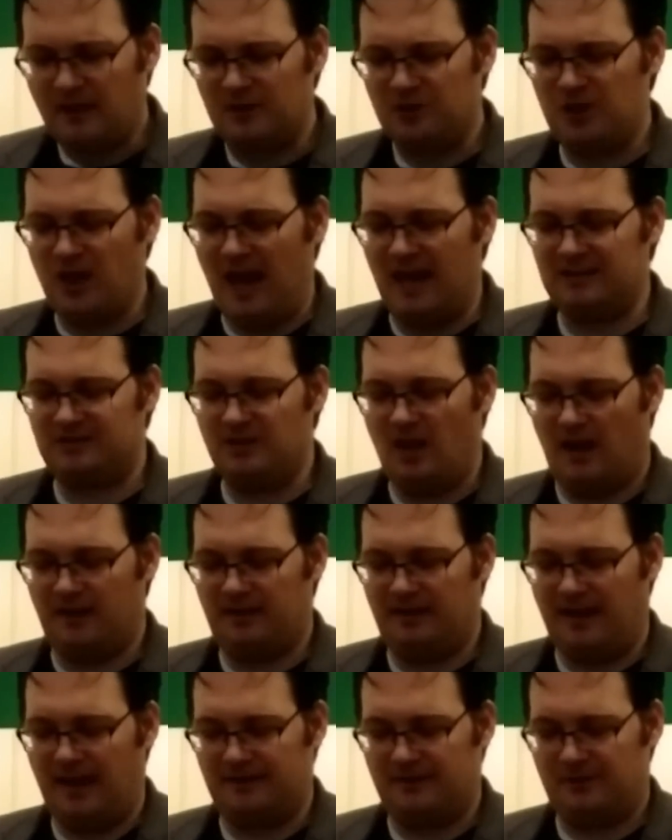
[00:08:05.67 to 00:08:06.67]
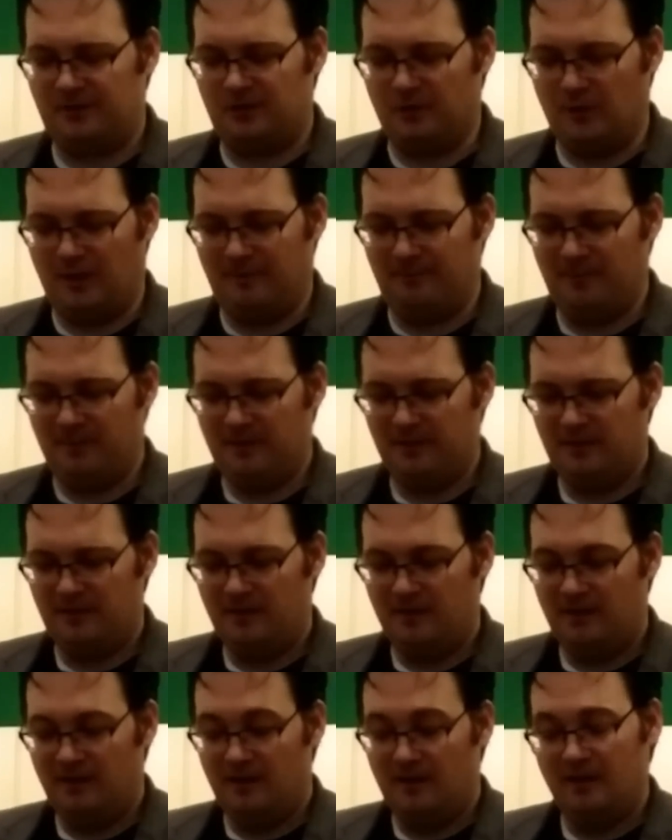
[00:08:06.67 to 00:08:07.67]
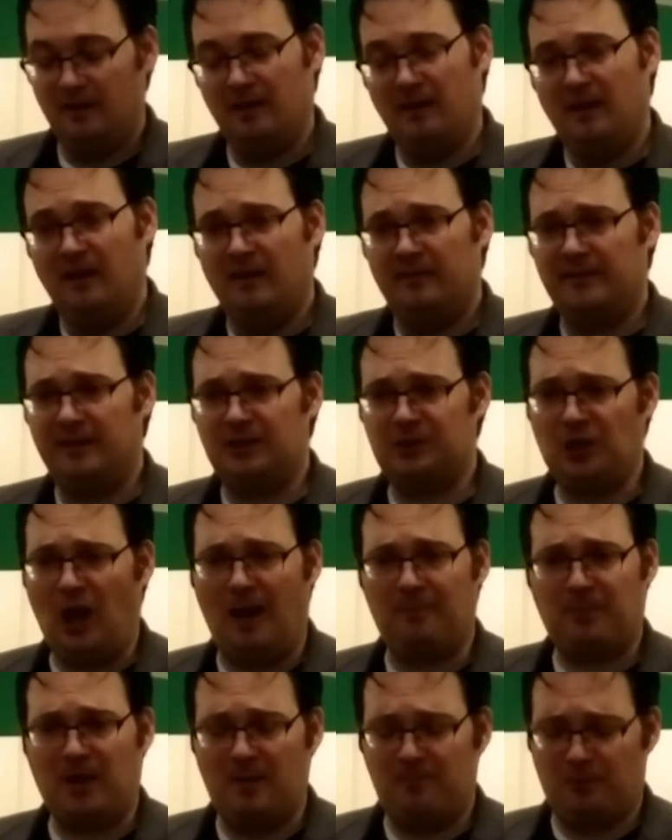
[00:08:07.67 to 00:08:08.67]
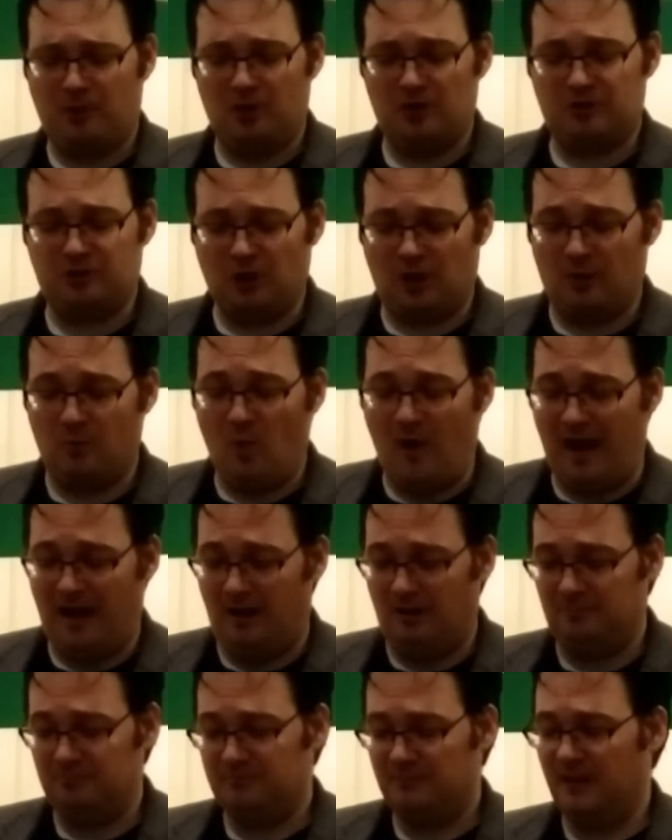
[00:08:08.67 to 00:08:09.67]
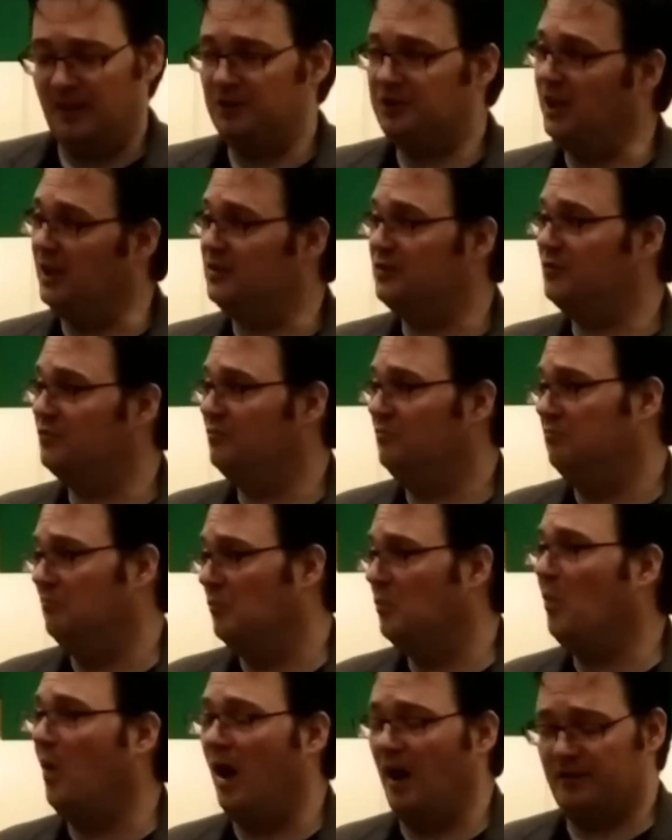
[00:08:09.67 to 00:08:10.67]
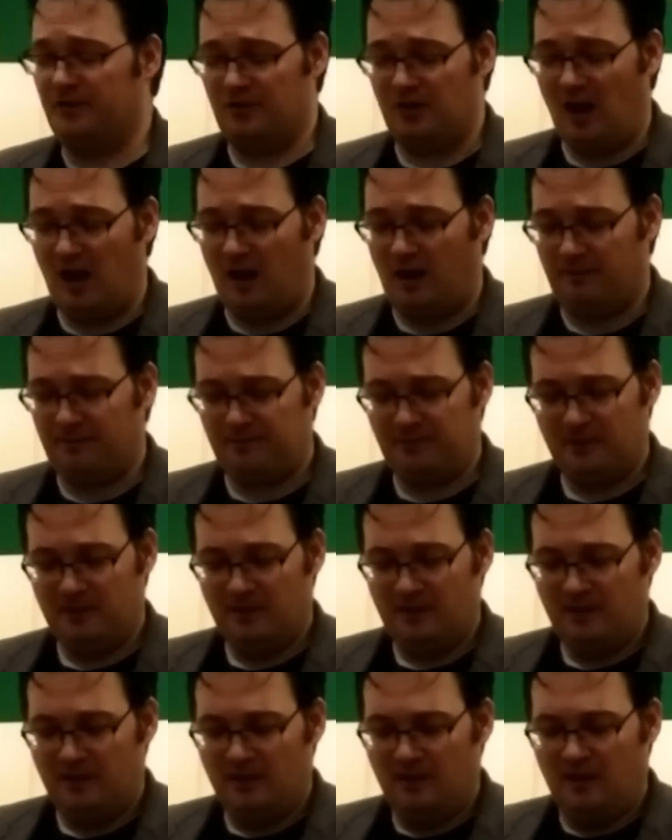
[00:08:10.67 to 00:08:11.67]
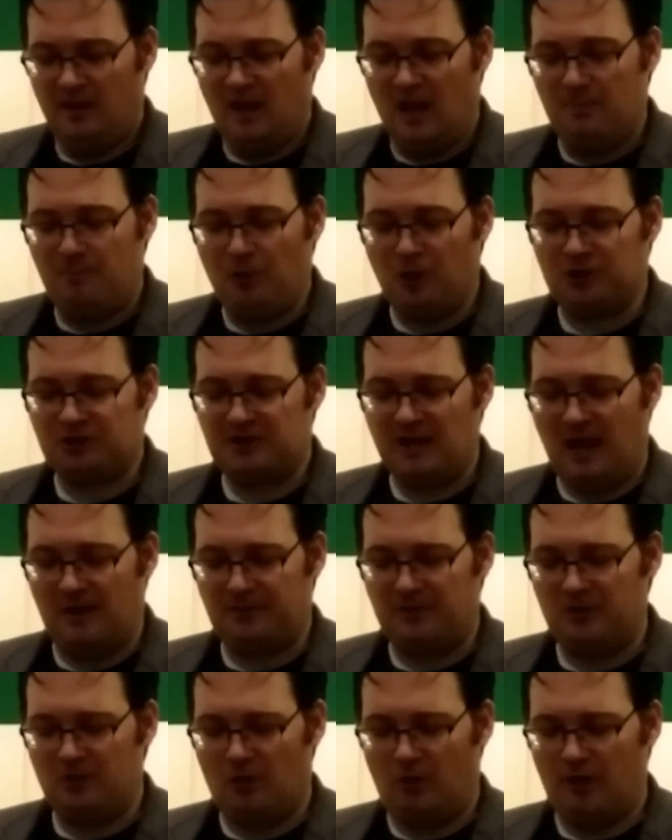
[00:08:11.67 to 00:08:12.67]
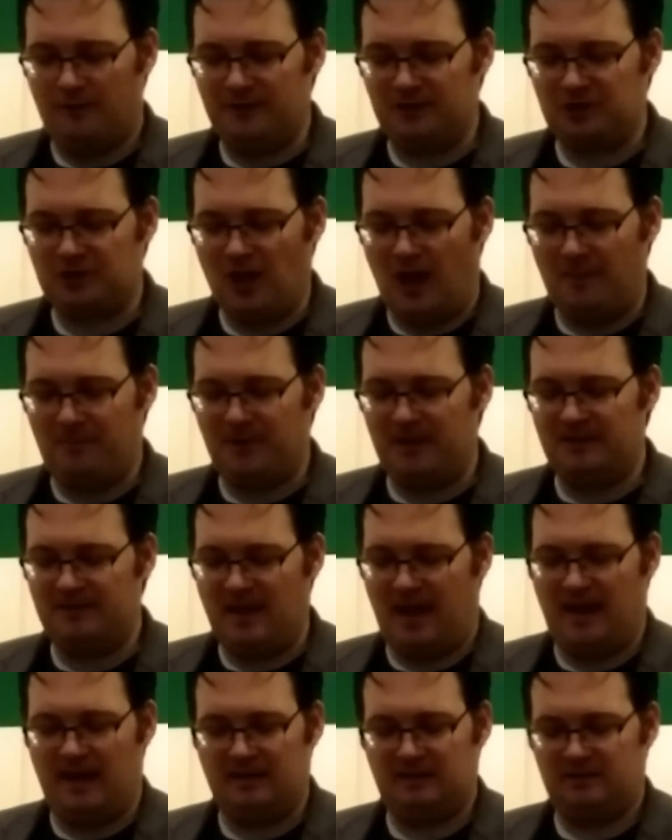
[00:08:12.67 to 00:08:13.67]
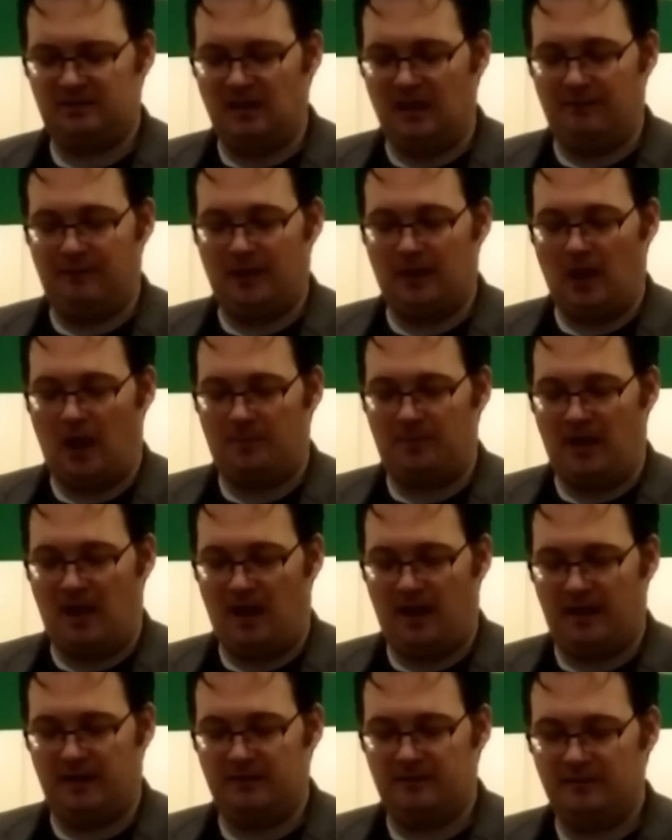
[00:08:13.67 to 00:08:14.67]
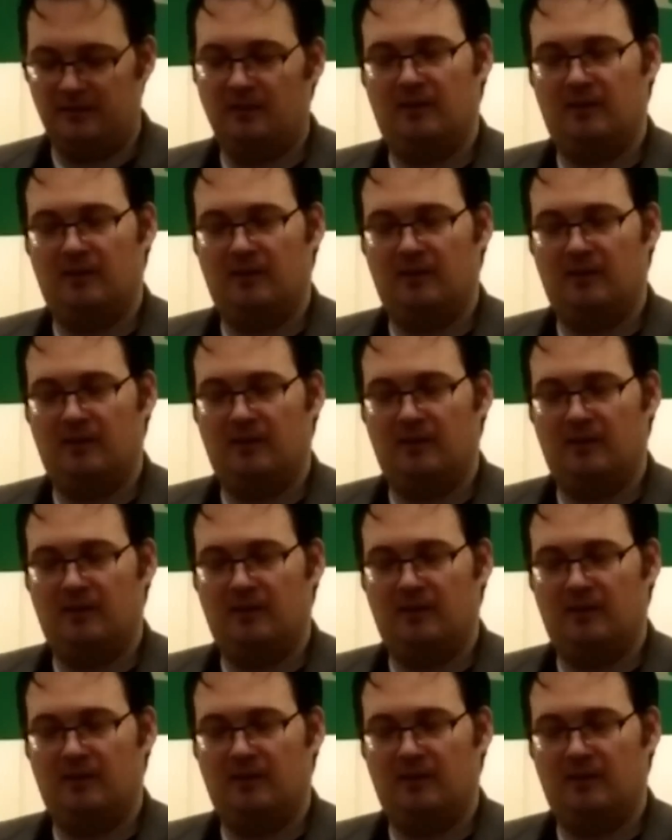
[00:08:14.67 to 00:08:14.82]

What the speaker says: Chaz nodded to him. The shopkeeper took it well. He just wandered off. He pushed out the door of his shop in a daze, leaving it all behind.